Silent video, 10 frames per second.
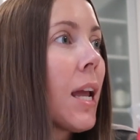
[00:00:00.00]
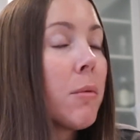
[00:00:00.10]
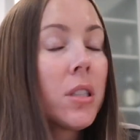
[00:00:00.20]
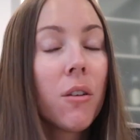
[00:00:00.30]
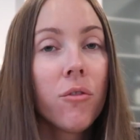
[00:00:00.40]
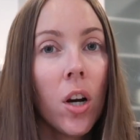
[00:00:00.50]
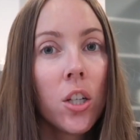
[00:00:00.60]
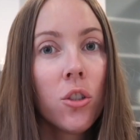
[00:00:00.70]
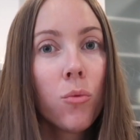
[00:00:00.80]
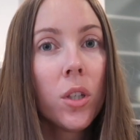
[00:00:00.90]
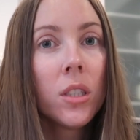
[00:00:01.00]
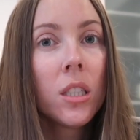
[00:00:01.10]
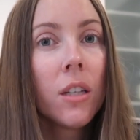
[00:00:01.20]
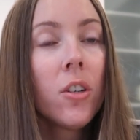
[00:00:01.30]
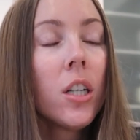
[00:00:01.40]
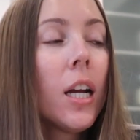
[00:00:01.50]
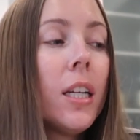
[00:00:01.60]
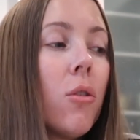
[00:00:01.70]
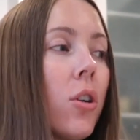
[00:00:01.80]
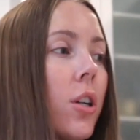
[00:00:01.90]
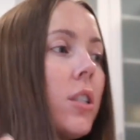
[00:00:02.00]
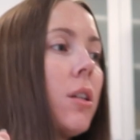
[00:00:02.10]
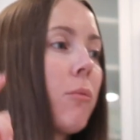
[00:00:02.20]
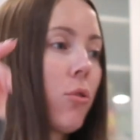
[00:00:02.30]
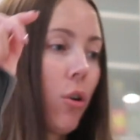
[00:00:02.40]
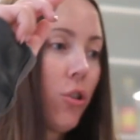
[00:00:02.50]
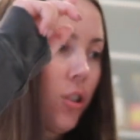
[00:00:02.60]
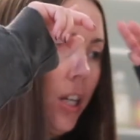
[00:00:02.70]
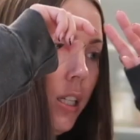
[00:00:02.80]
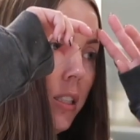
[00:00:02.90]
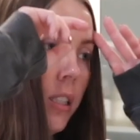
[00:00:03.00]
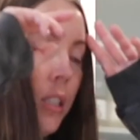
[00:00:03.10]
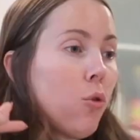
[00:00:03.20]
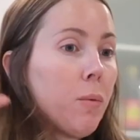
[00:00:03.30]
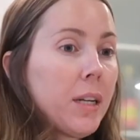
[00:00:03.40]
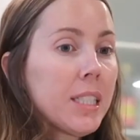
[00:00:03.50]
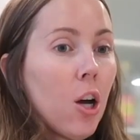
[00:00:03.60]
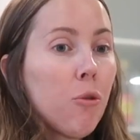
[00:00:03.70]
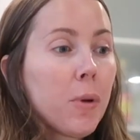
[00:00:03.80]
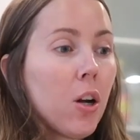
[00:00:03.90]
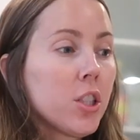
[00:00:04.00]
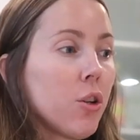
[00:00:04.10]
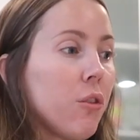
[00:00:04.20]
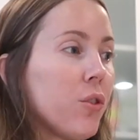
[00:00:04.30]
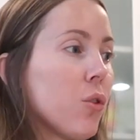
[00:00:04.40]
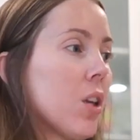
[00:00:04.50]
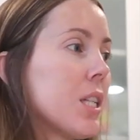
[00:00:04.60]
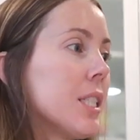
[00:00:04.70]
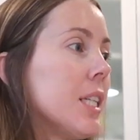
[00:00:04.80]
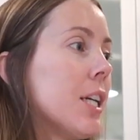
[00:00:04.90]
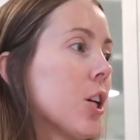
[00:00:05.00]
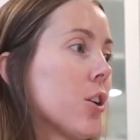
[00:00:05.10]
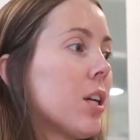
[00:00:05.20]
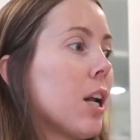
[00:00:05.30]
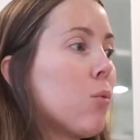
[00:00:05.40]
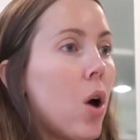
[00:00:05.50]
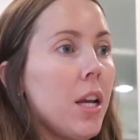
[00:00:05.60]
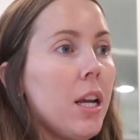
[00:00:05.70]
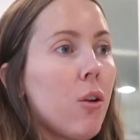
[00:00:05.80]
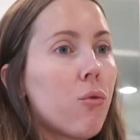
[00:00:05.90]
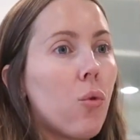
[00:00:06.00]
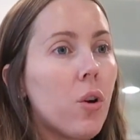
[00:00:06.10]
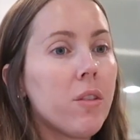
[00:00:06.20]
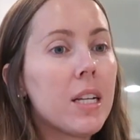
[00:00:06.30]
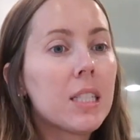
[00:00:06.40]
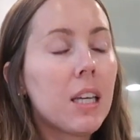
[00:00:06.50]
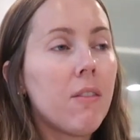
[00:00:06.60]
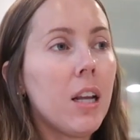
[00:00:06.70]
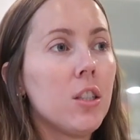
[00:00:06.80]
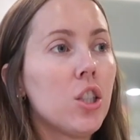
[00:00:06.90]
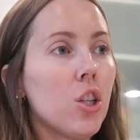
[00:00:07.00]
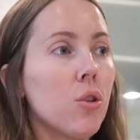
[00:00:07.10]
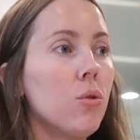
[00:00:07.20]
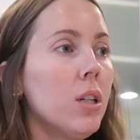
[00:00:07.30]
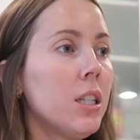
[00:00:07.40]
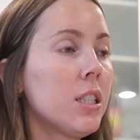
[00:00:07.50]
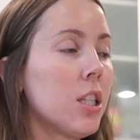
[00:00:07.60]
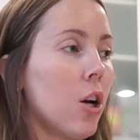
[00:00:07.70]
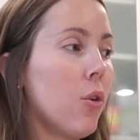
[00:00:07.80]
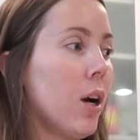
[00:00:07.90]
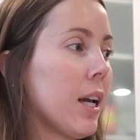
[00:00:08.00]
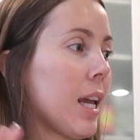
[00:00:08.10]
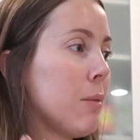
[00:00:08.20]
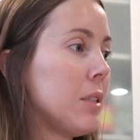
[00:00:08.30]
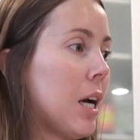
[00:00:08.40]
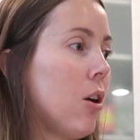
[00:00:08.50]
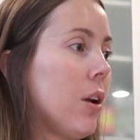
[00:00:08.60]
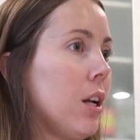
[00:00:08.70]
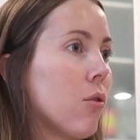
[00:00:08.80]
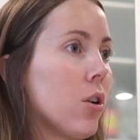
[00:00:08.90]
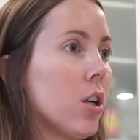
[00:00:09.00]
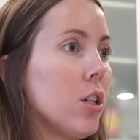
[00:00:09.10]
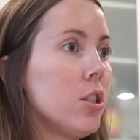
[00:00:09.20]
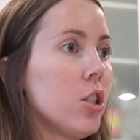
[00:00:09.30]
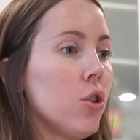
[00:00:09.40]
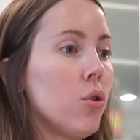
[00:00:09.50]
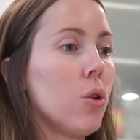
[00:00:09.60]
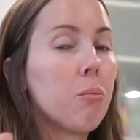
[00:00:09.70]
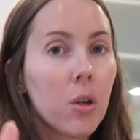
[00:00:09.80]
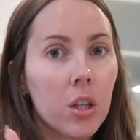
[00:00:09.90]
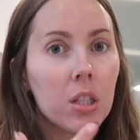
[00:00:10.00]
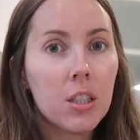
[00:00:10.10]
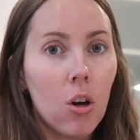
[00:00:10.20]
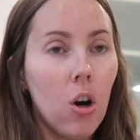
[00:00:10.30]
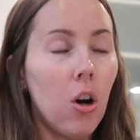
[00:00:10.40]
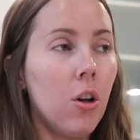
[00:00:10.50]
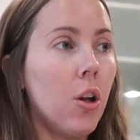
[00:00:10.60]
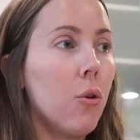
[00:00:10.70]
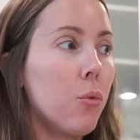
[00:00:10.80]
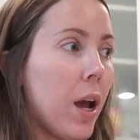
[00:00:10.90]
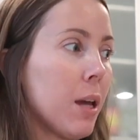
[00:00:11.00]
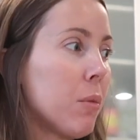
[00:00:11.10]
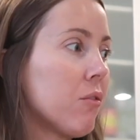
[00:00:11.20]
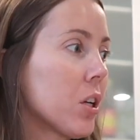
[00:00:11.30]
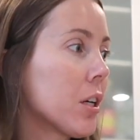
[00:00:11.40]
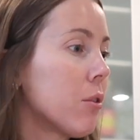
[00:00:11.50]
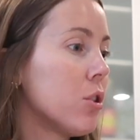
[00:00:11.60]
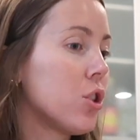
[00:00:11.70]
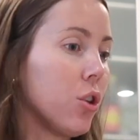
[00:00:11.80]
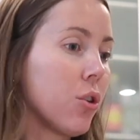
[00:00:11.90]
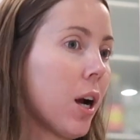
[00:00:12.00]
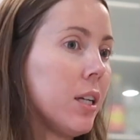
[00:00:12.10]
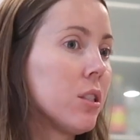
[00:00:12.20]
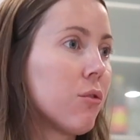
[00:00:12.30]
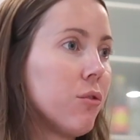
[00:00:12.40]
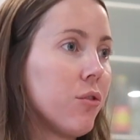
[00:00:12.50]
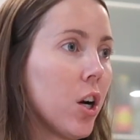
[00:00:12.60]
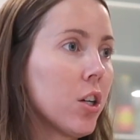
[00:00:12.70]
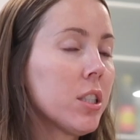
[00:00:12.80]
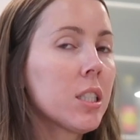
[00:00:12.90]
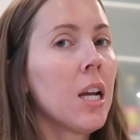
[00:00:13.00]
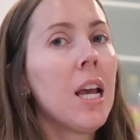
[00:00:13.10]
Amazon Fresh was delivered. I ordered some groceries for myself, but also a few things in here that I wanted for Thanksgiving too. So I came down in order to put this all away, but figured I would show you guys first,